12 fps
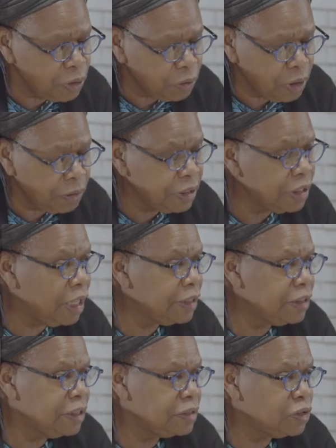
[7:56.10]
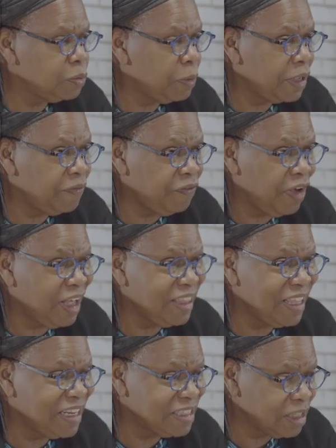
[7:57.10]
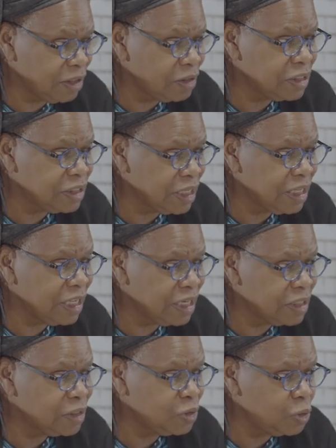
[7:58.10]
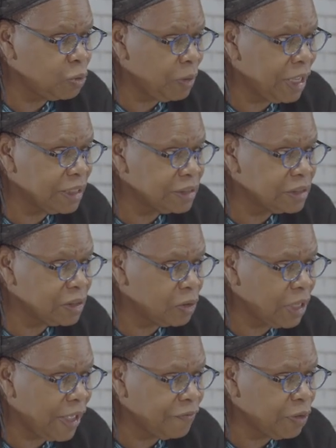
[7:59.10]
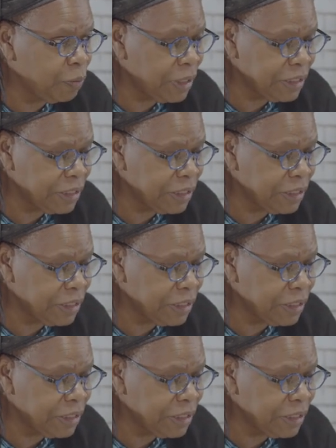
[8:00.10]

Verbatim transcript: when you go to cut this, you might find that it's a little sticky and it's too wet. So you have to